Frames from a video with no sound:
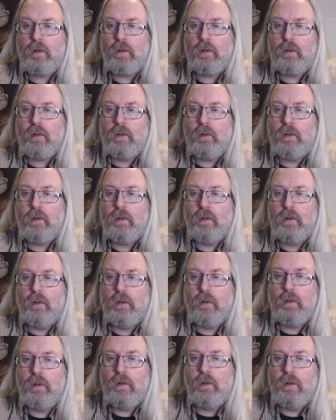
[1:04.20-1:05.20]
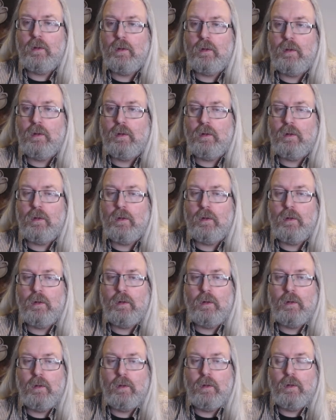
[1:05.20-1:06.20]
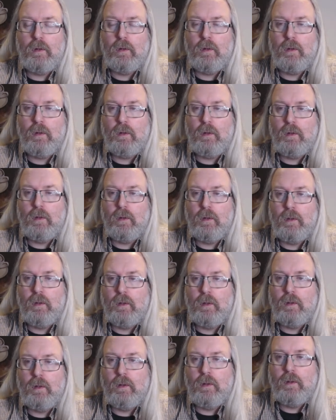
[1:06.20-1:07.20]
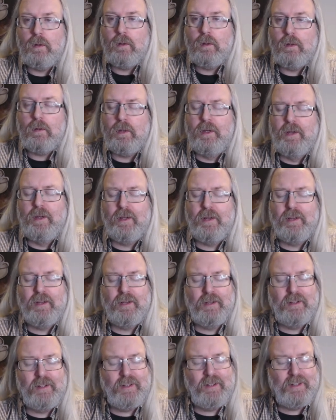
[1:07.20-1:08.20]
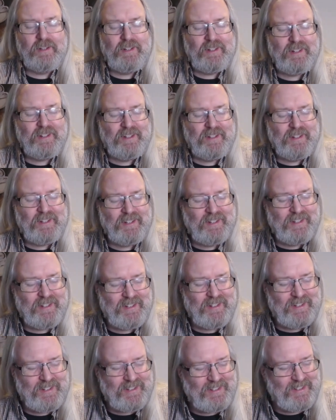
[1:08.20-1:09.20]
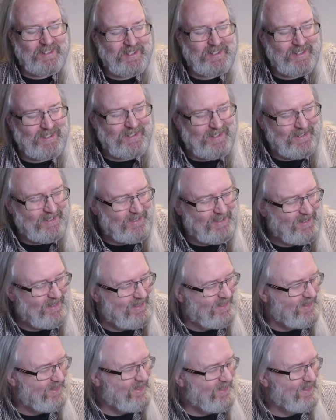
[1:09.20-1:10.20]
Nothing is said.